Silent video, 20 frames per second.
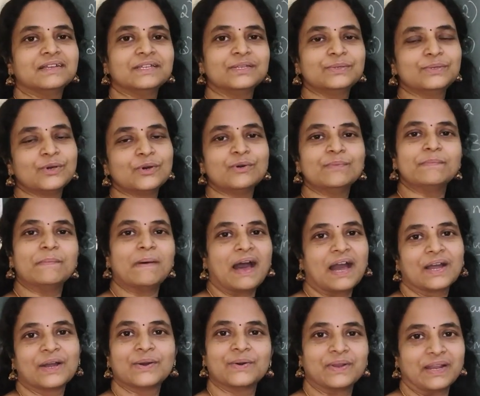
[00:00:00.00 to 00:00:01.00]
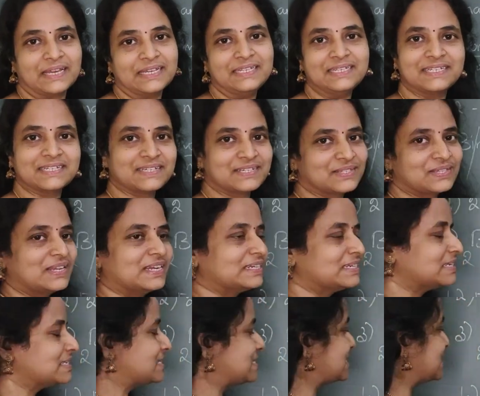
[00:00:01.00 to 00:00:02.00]
You know mango, right? So let
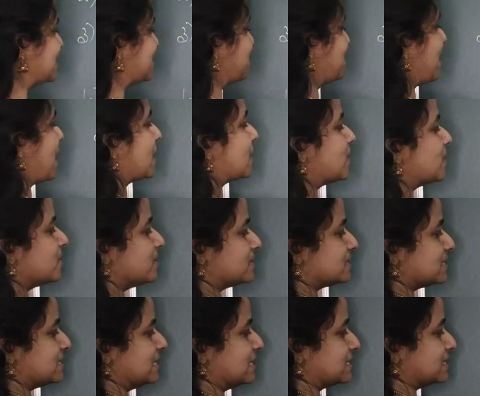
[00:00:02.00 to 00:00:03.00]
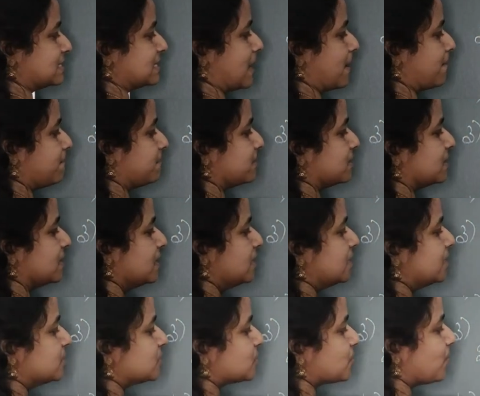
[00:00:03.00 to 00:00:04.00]
us take mango as an example.
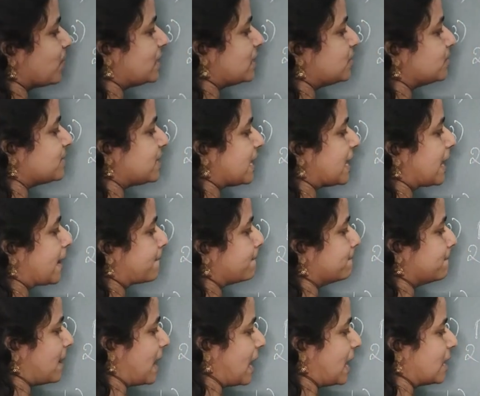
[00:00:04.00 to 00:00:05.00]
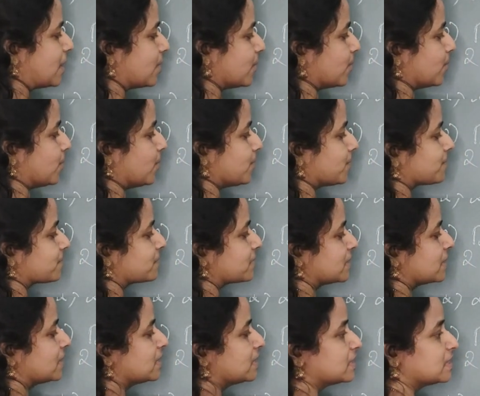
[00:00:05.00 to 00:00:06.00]
So when you take mango,
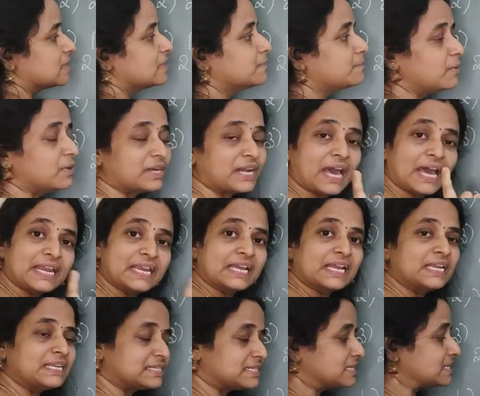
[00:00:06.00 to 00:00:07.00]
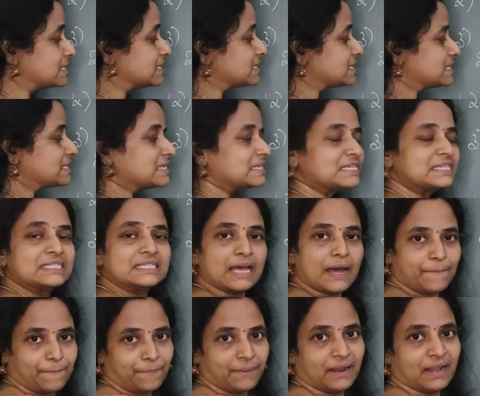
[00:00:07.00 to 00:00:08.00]
the botanical, since this is
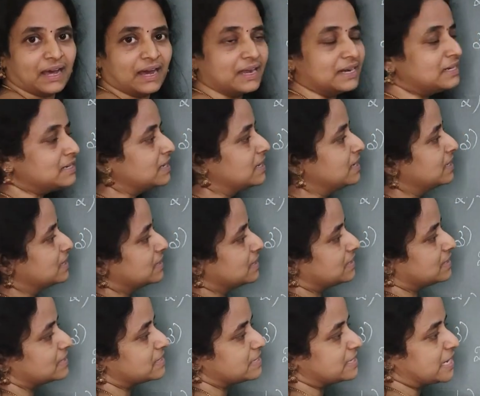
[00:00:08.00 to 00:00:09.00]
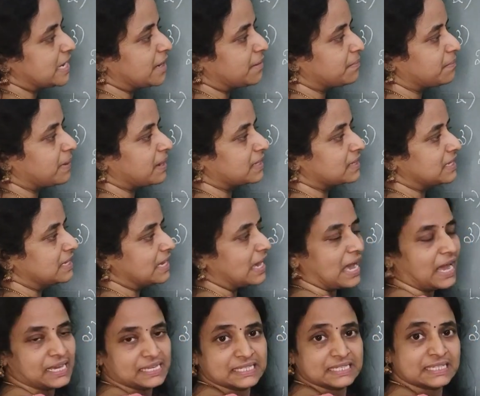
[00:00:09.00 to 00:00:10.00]
a plant that is named by the
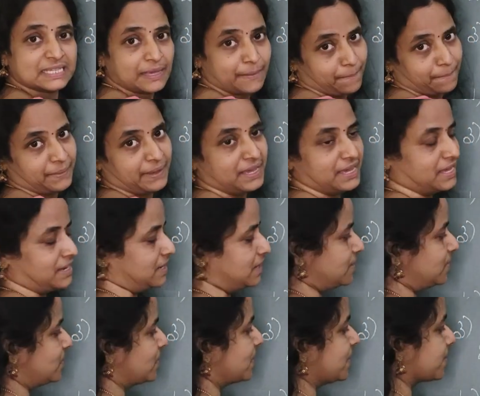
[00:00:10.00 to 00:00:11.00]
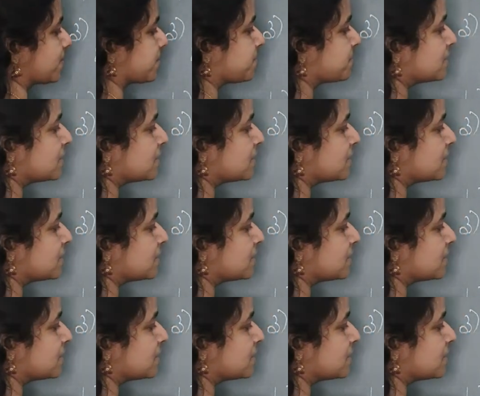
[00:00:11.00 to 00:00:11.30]
ICBN, okay?